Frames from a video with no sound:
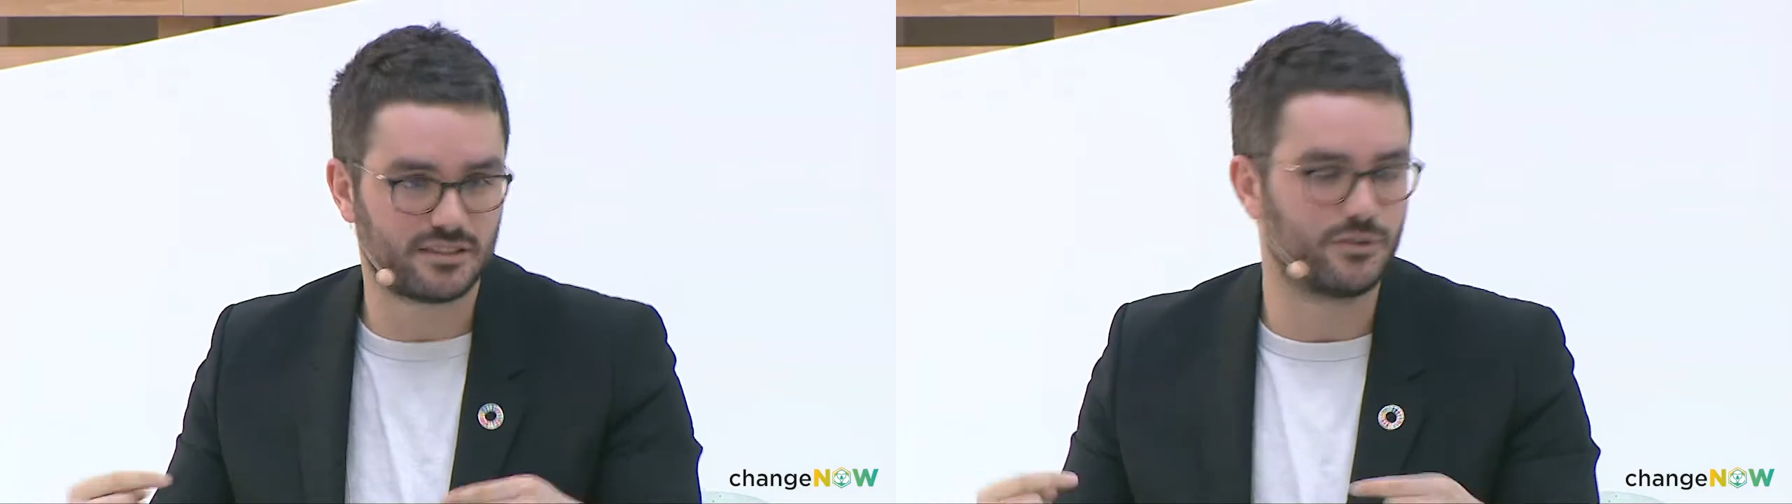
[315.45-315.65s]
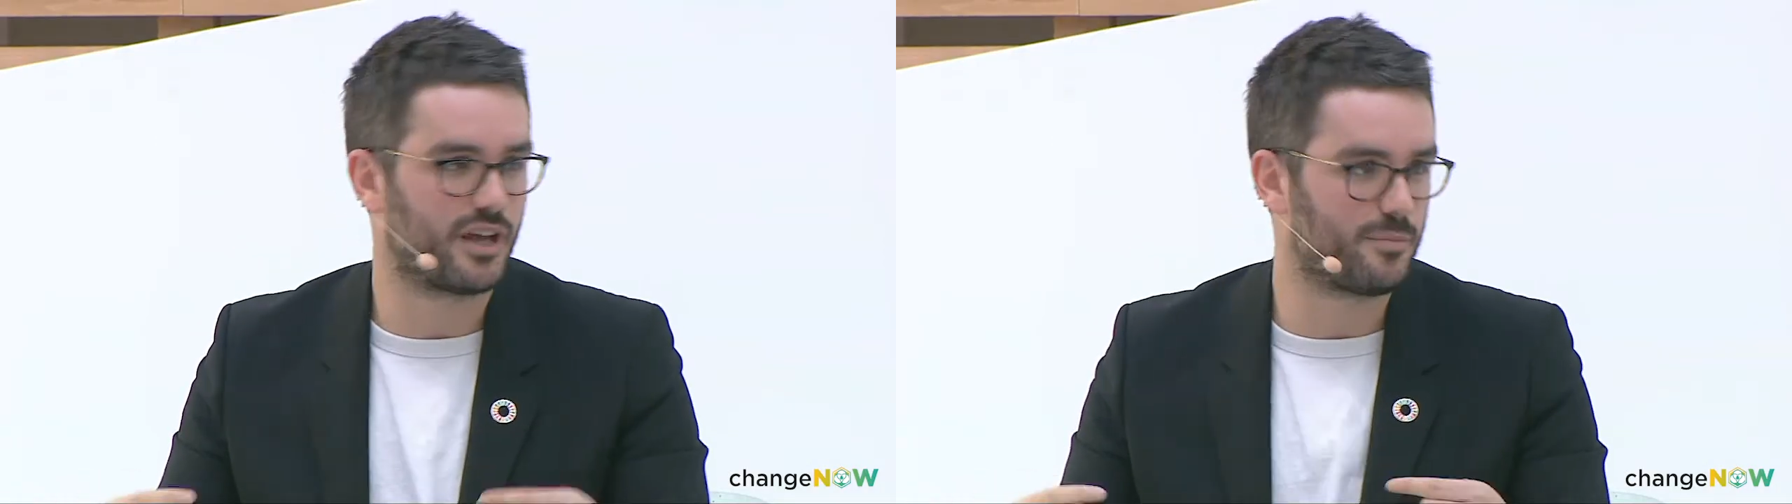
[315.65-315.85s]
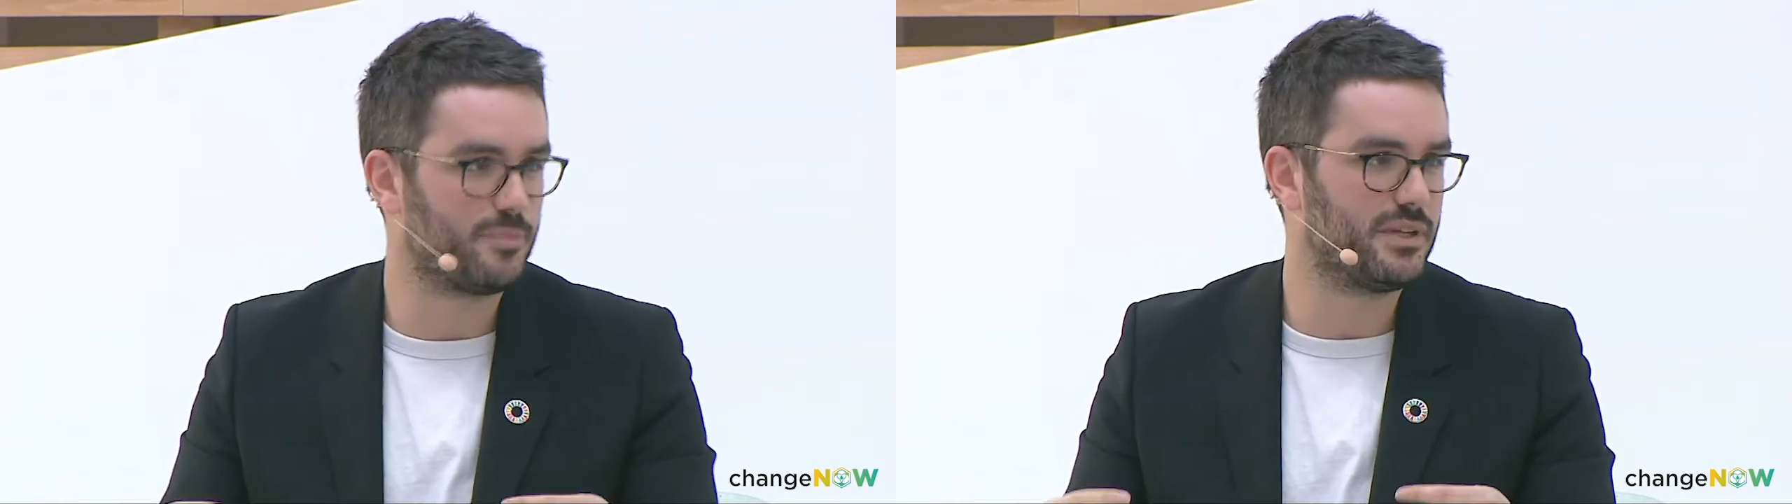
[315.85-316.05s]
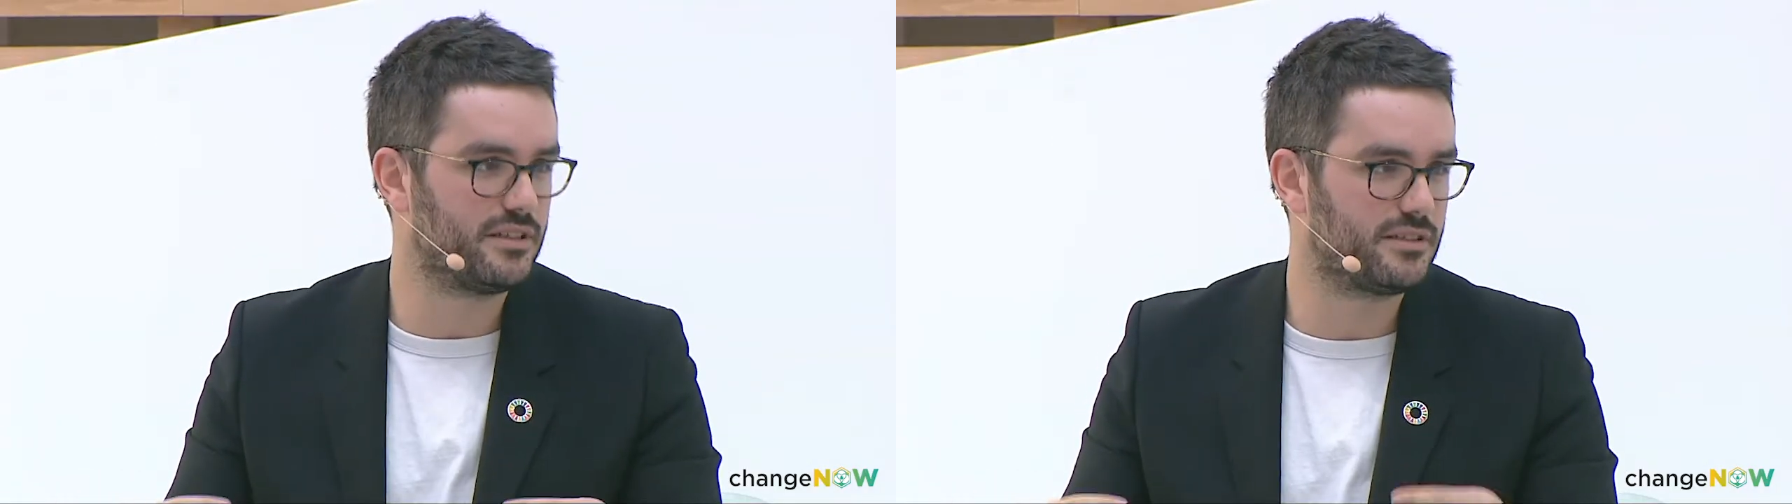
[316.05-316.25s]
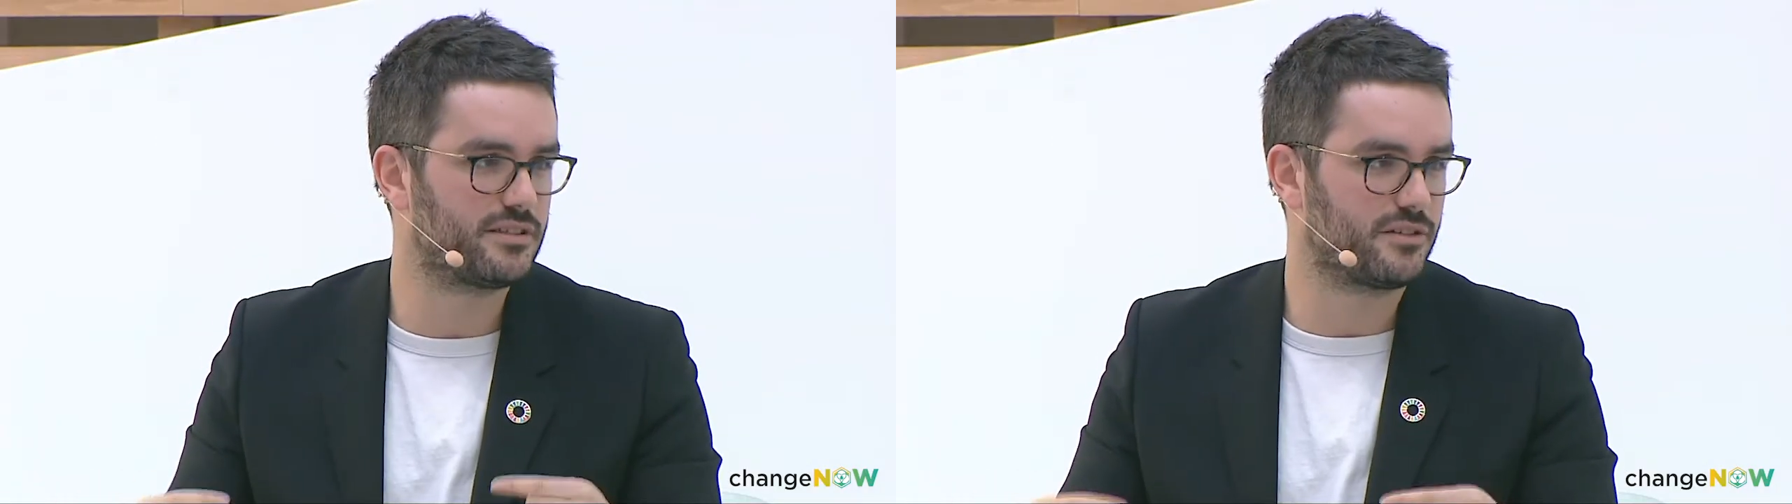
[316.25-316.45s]
the
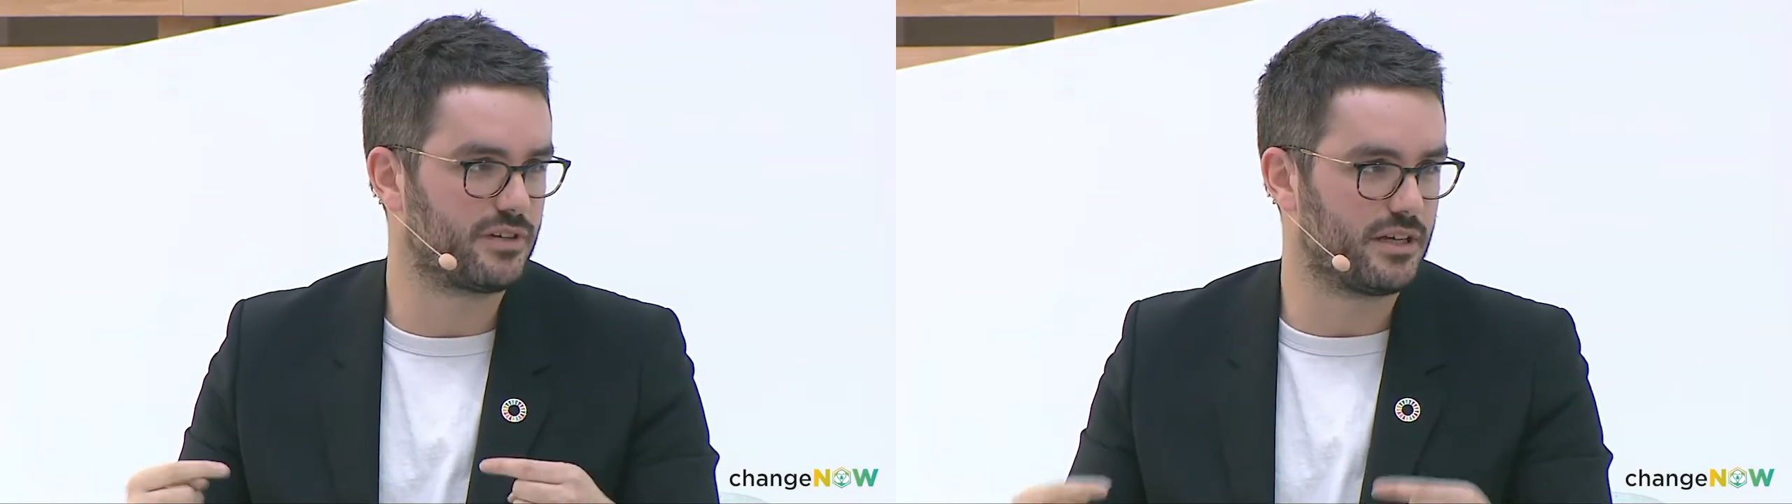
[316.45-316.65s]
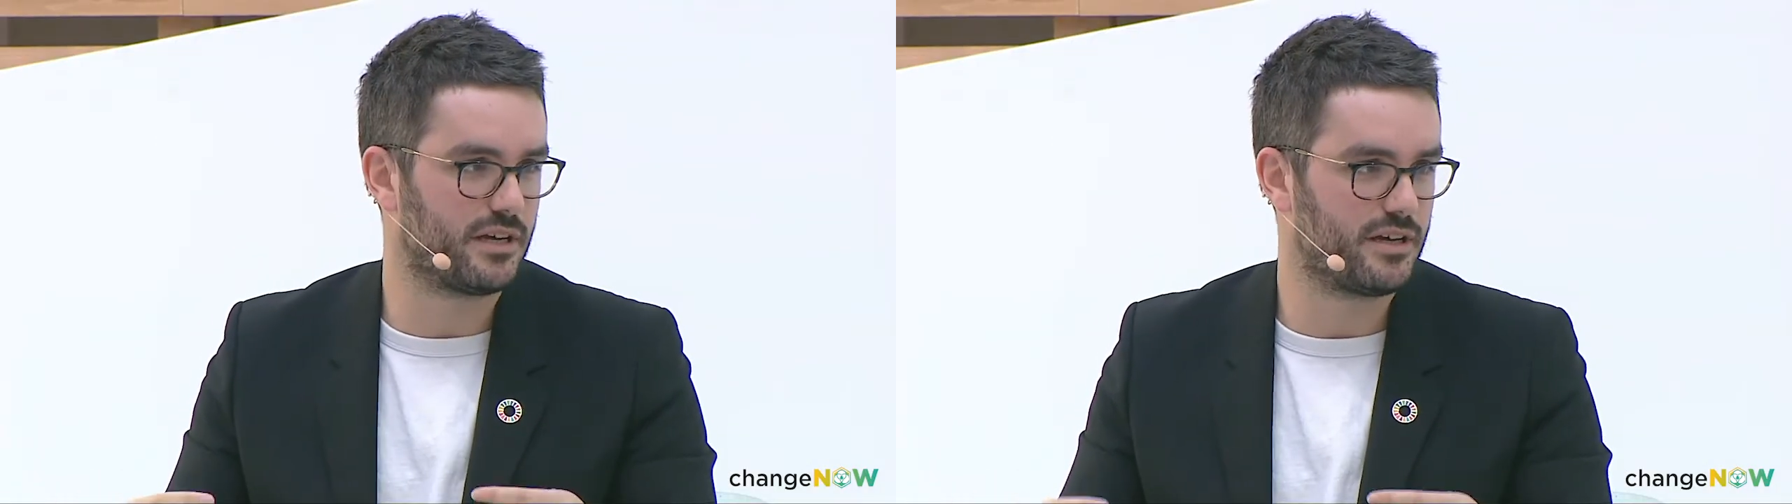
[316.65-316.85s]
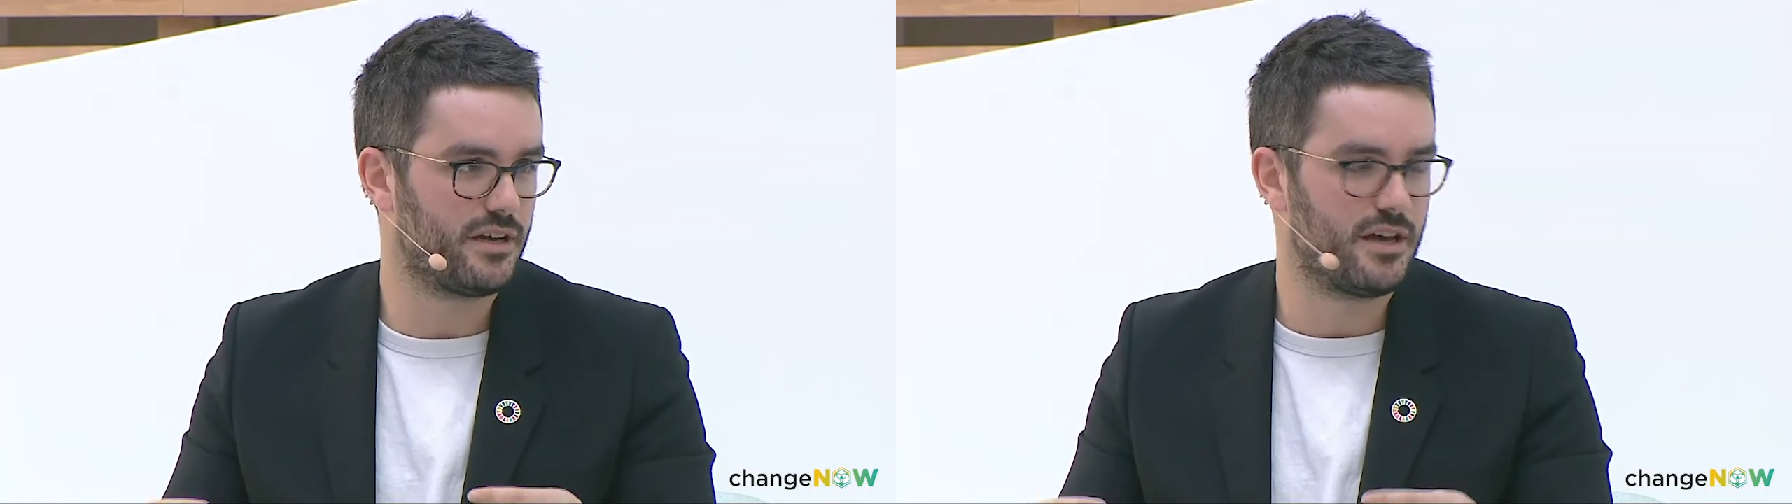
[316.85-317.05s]
capabilities of AI